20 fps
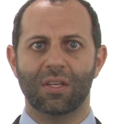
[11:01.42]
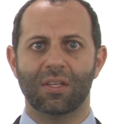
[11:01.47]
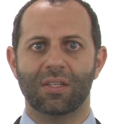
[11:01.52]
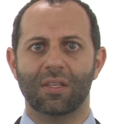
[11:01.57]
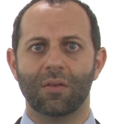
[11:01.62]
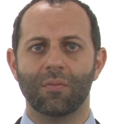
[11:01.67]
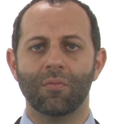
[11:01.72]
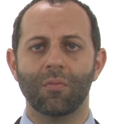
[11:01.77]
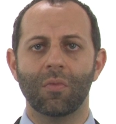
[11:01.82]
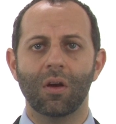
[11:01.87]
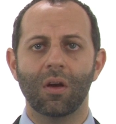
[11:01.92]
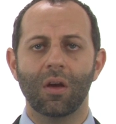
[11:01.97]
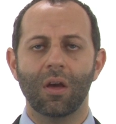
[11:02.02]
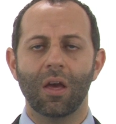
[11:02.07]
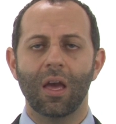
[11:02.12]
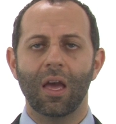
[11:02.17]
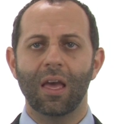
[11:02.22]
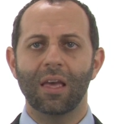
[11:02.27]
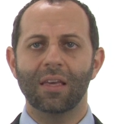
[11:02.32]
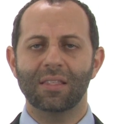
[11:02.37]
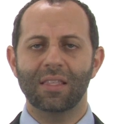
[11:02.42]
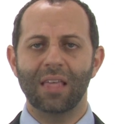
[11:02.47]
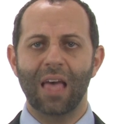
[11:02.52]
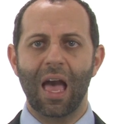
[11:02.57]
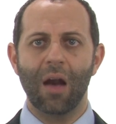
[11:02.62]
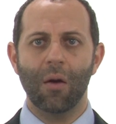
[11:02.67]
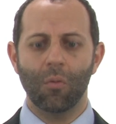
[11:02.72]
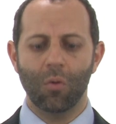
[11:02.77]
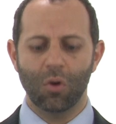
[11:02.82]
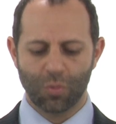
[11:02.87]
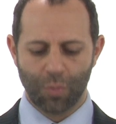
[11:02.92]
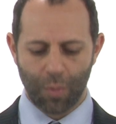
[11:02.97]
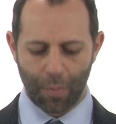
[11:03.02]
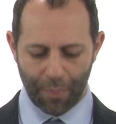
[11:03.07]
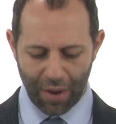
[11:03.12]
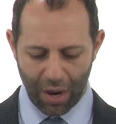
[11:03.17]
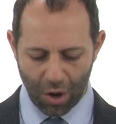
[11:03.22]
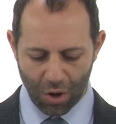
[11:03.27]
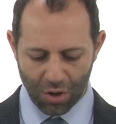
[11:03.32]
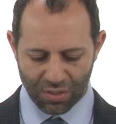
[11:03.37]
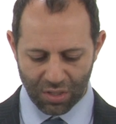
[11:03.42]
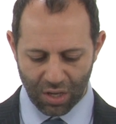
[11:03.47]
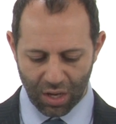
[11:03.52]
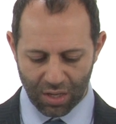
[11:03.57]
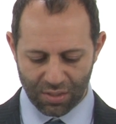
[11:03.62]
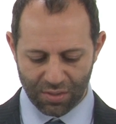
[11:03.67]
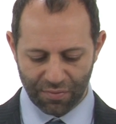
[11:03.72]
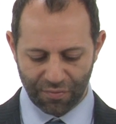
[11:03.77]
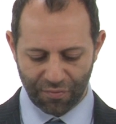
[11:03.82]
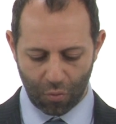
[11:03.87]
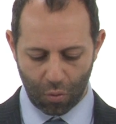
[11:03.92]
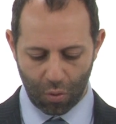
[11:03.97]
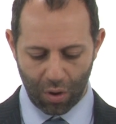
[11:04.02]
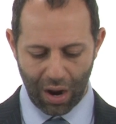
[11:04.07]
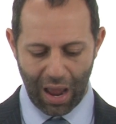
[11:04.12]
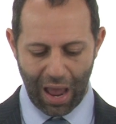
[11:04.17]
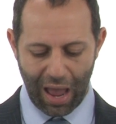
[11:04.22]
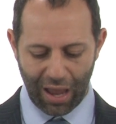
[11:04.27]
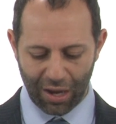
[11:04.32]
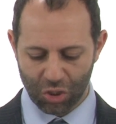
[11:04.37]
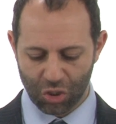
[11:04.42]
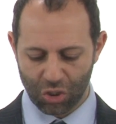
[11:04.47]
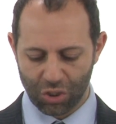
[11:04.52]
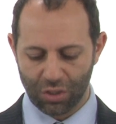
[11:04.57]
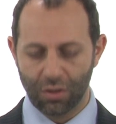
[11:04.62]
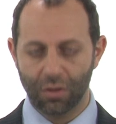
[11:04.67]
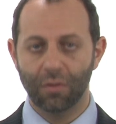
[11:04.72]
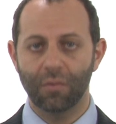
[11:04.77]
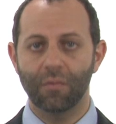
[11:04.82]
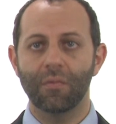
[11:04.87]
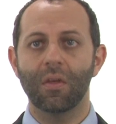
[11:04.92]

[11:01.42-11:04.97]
system is that which prepares us for action.